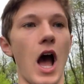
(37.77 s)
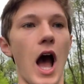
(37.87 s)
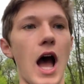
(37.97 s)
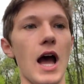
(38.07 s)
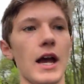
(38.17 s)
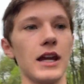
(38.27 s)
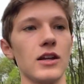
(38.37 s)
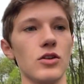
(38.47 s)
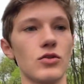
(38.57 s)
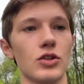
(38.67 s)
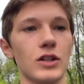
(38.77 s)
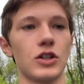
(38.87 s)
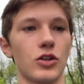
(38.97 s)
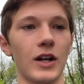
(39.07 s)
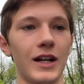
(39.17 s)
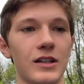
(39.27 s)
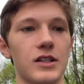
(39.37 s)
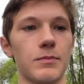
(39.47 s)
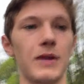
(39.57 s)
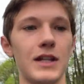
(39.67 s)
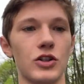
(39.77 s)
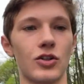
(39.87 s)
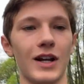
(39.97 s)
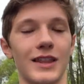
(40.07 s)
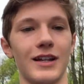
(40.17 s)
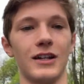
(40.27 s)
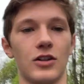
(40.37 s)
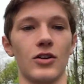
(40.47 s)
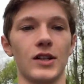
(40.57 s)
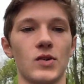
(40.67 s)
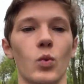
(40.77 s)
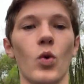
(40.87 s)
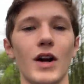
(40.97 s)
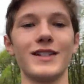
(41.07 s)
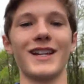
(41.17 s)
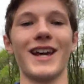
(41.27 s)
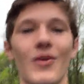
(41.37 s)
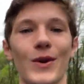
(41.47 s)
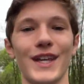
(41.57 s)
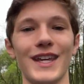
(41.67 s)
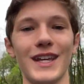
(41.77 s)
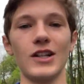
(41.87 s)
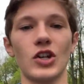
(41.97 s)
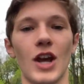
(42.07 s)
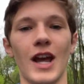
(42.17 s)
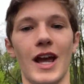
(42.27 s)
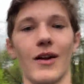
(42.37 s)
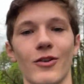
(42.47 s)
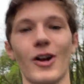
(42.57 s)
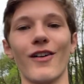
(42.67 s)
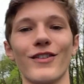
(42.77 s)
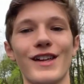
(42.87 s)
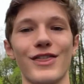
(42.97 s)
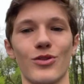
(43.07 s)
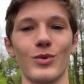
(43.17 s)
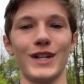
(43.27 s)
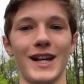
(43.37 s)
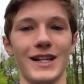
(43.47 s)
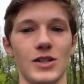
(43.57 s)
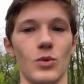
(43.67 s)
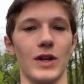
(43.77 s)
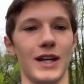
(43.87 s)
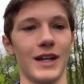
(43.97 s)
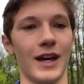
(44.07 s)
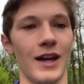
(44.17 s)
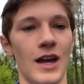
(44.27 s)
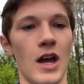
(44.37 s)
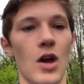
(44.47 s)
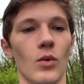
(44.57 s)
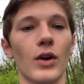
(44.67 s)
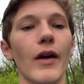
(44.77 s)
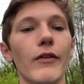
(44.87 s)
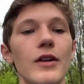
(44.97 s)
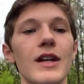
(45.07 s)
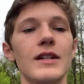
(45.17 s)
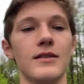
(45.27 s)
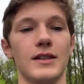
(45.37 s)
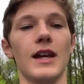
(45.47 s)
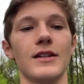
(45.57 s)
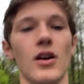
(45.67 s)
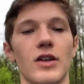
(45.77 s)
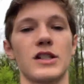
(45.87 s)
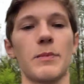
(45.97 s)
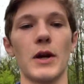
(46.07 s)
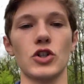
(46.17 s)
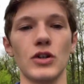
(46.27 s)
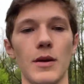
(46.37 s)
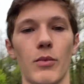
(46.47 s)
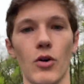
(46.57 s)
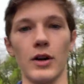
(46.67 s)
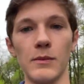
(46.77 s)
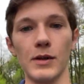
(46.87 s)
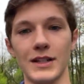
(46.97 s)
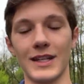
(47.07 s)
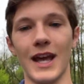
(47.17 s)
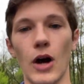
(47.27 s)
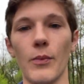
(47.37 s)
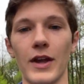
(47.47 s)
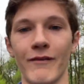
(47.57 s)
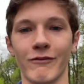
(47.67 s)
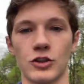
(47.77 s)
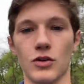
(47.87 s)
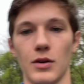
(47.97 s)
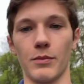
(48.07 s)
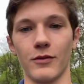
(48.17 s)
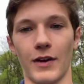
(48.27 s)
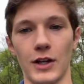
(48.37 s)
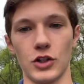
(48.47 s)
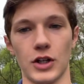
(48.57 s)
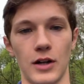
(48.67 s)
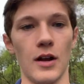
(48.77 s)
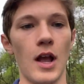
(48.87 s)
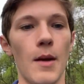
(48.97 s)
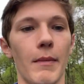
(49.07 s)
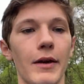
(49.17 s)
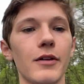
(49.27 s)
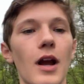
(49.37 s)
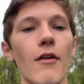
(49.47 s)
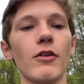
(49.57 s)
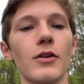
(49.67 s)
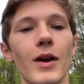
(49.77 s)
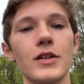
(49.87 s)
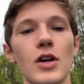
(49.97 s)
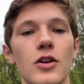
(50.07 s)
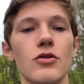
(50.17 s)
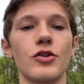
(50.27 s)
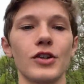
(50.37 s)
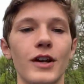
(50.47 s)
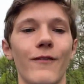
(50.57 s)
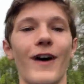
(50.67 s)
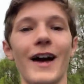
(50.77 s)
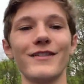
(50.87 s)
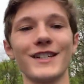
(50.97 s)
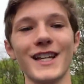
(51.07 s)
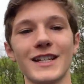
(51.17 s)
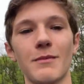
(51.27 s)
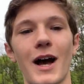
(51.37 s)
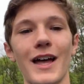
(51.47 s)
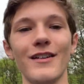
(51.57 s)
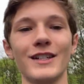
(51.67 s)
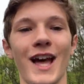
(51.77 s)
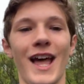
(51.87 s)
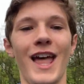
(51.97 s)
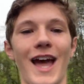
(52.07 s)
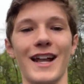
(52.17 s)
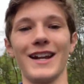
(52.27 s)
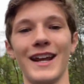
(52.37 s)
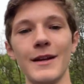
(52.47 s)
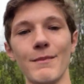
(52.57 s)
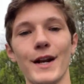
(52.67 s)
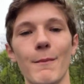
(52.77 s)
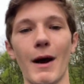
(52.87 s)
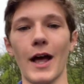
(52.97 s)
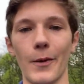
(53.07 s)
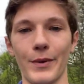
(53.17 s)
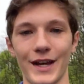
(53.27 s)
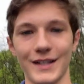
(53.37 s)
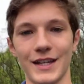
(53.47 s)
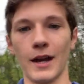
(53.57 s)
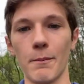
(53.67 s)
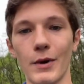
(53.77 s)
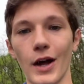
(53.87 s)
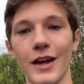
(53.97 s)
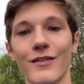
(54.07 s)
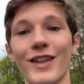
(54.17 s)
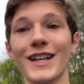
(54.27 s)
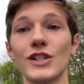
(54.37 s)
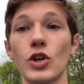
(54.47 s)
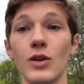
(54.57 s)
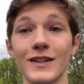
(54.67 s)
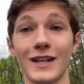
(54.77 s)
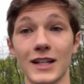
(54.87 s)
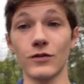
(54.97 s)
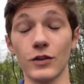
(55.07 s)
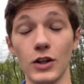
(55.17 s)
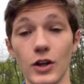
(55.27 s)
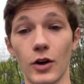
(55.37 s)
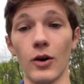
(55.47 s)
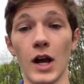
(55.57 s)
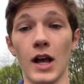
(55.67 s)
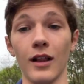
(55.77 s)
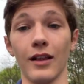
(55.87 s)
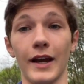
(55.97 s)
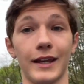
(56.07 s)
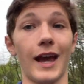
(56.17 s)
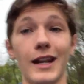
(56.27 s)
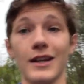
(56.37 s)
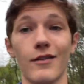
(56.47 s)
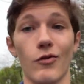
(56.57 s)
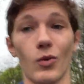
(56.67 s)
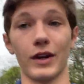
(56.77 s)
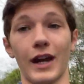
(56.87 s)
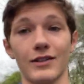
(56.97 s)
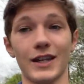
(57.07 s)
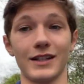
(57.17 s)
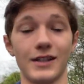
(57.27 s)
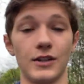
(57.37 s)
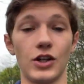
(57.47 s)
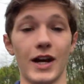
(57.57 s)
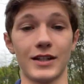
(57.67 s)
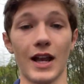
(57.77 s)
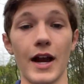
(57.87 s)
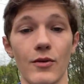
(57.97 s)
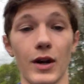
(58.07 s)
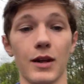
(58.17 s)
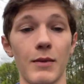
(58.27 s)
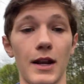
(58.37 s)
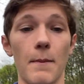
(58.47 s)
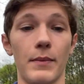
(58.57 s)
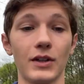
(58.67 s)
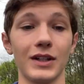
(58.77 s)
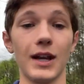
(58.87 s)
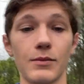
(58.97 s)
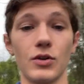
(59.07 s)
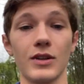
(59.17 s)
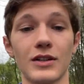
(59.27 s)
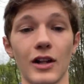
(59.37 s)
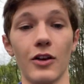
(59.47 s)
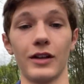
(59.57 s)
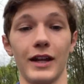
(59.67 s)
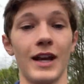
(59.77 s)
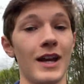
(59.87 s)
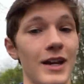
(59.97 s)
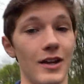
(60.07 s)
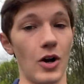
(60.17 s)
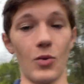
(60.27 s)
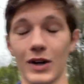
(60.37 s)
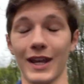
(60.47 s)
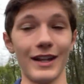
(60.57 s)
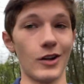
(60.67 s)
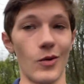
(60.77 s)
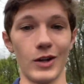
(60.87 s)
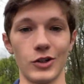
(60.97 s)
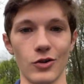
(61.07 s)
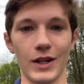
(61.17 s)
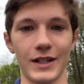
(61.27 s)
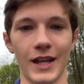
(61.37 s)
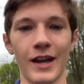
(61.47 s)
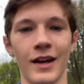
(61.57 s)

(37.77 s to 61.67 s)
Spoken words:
I usually train speed, strength, and endurance 1 day a week each, and recovery 3 days a week. Recovery days are especially important because they help injury prevention. My recovery runs are usually 5 to 6 miles and 8-minute mile pace. But if that's too intense for you, like any of the workouts I suggest, I'd recommend building up to it slowly. You don't want to get no injuries.